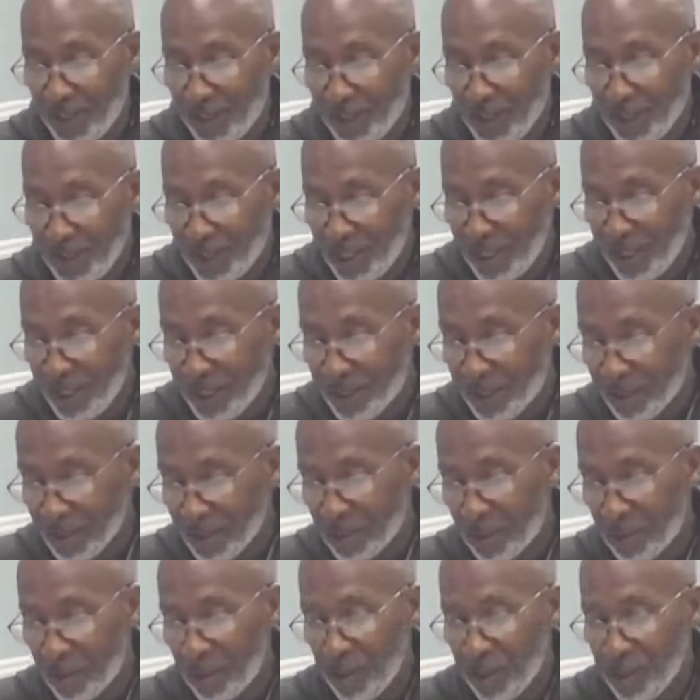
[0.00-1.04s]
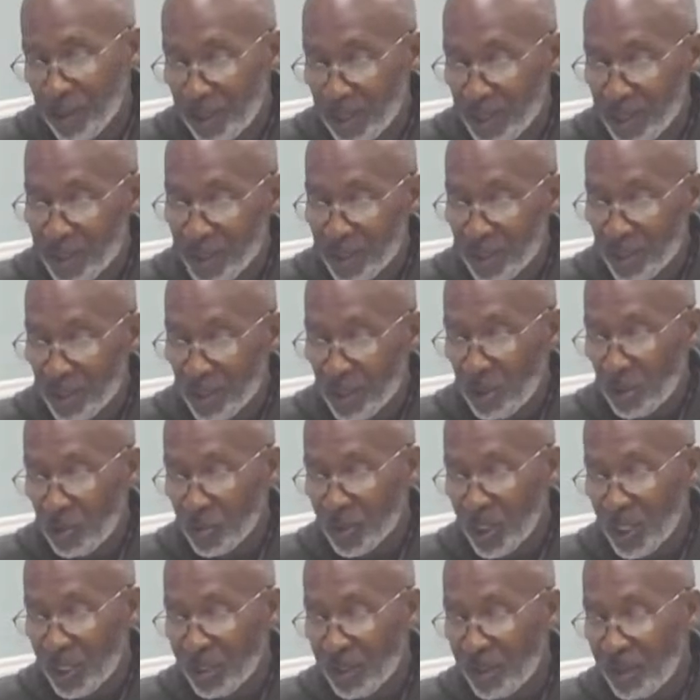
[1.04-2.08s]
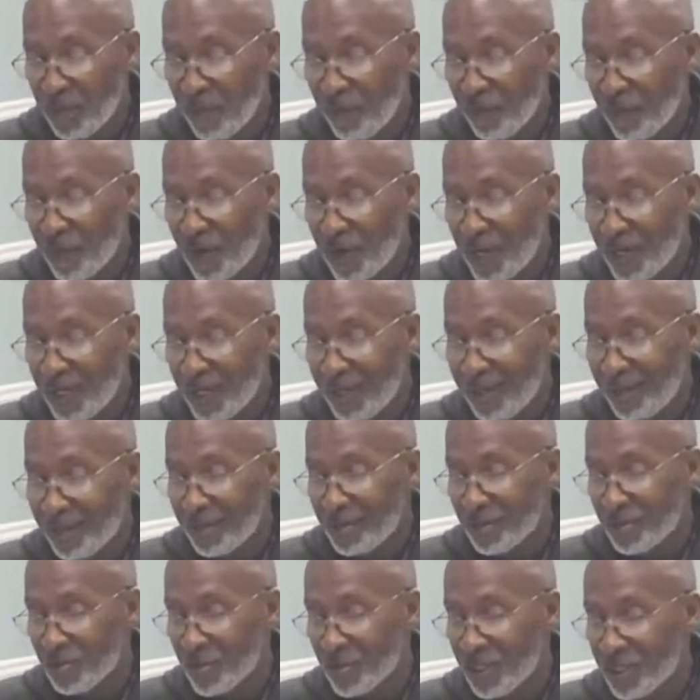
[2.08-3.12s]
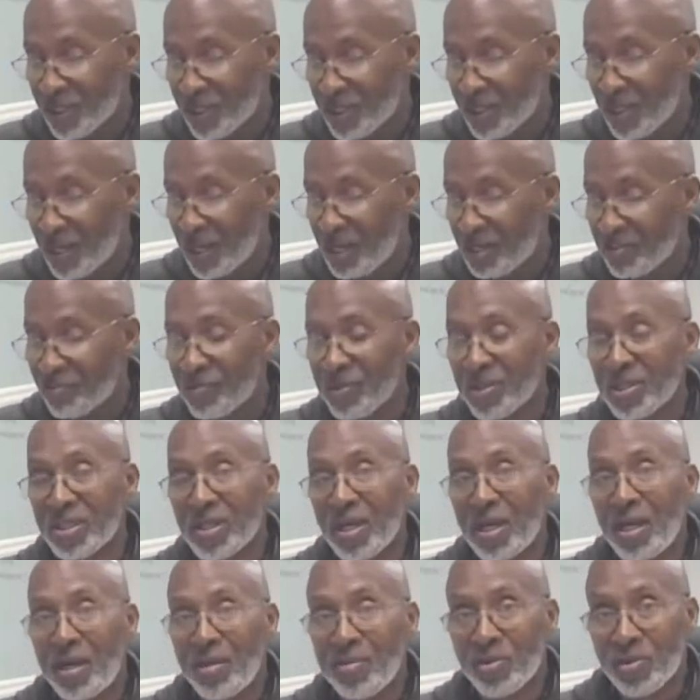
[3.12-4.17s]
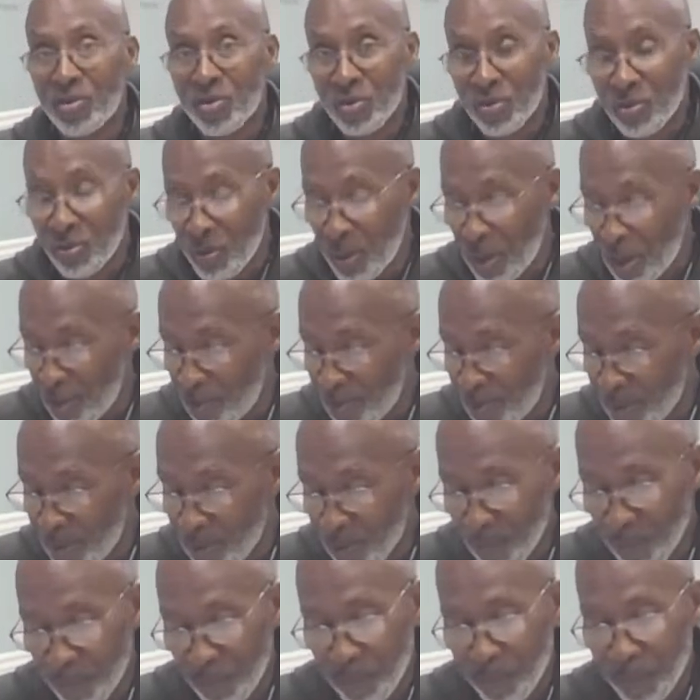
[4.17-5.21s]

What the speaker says: These this includes identifying and addressing unresolved trauma